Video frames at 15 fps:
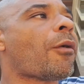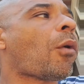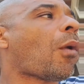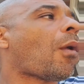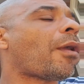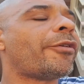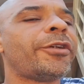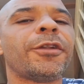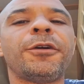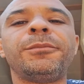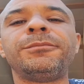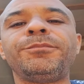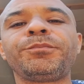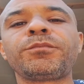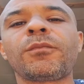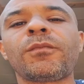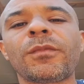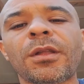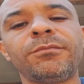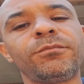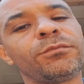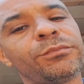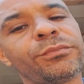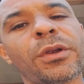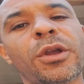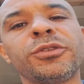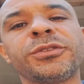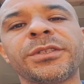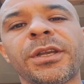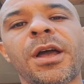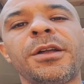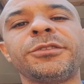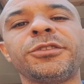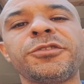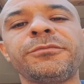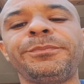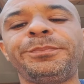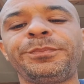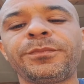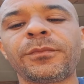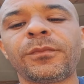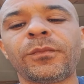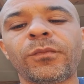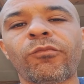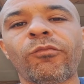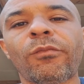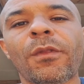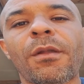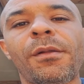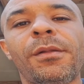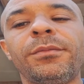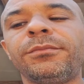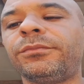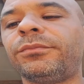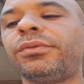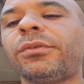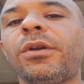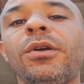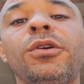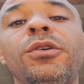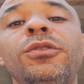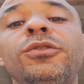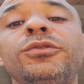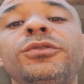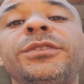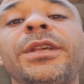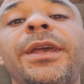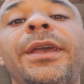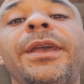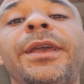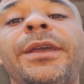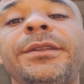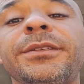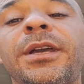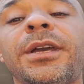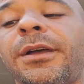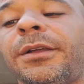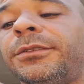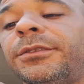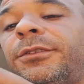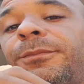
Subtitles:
know, pros and cons. Pros and cons.